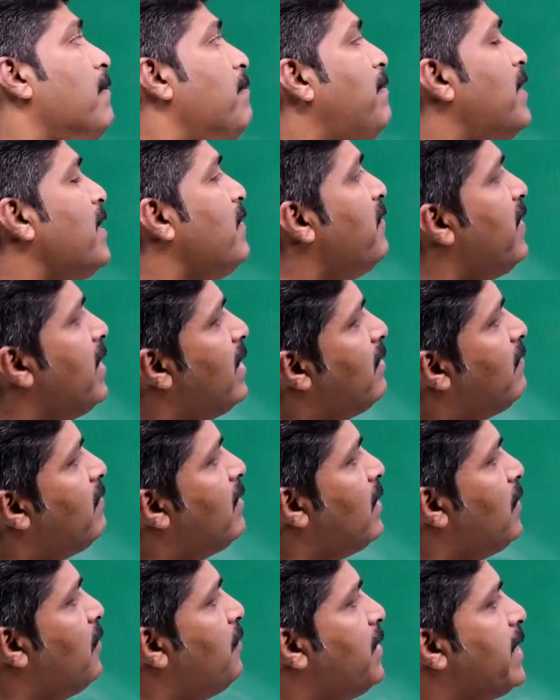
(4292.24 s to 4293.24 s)
But
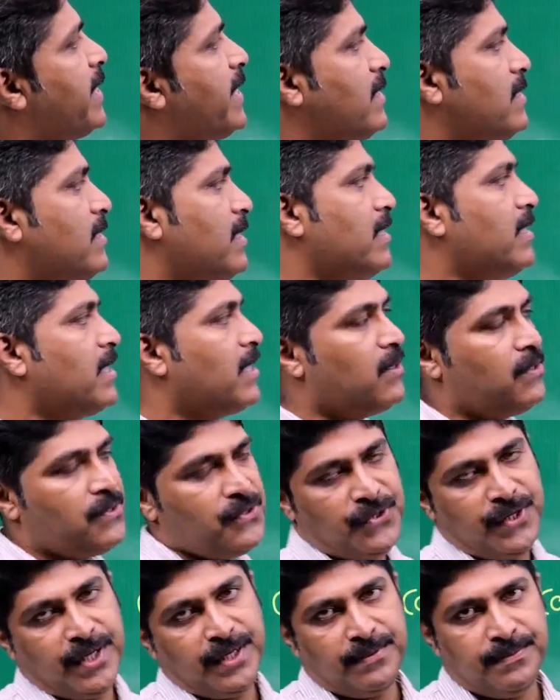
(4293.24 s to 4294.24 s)
whenever you will get such a
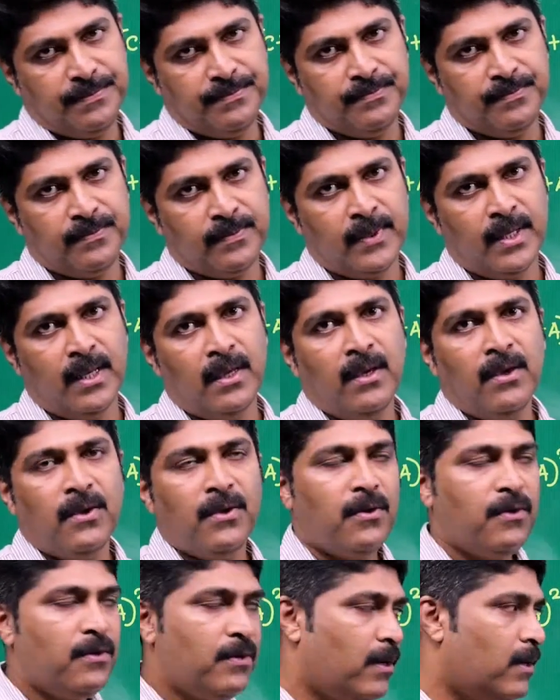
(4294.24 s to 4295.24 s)
question,
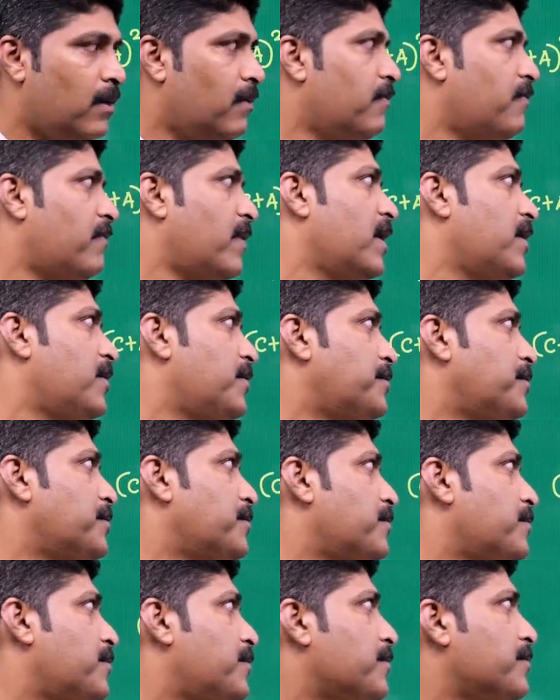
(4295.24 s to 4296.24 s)
you don't want
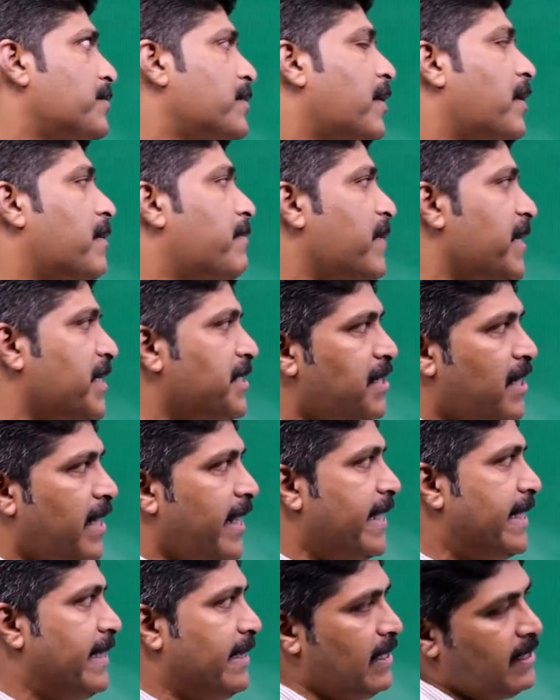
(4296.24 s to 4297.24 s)
to do the operation
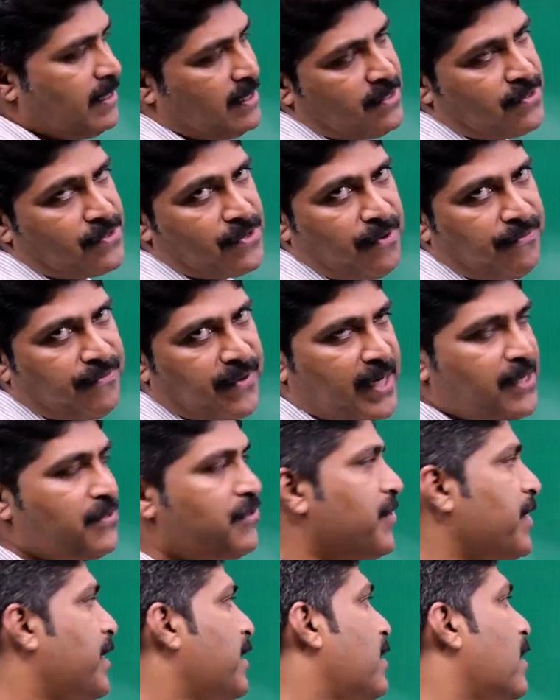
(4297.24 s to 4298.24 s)
like this. Instead of
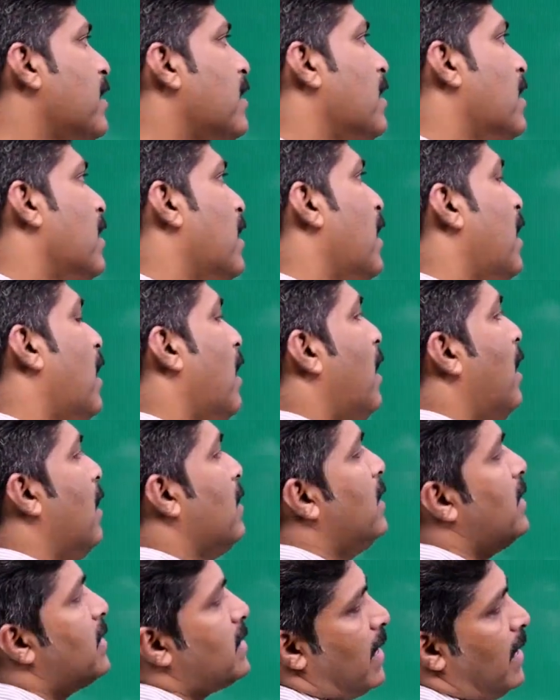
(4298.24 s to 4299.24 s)
considering
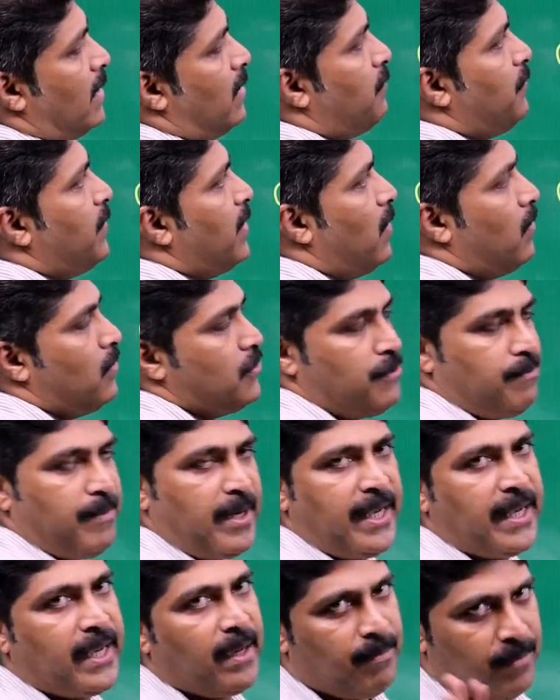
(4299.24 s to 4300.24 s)
this kind of an
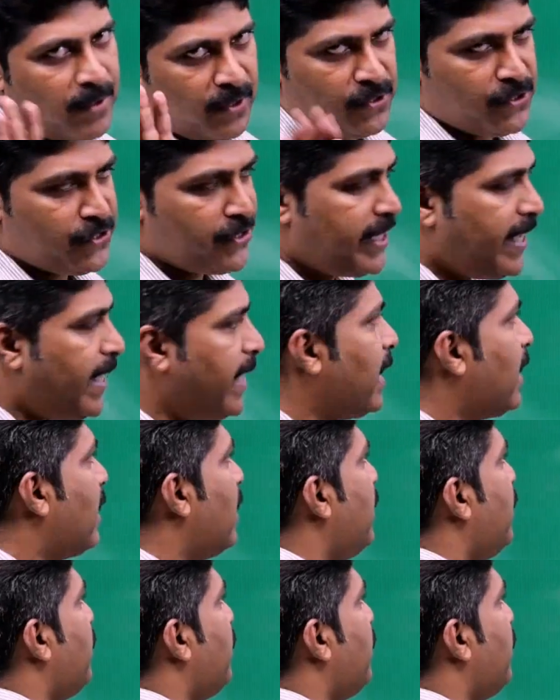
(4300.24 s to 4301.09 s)
algebraic approach, directly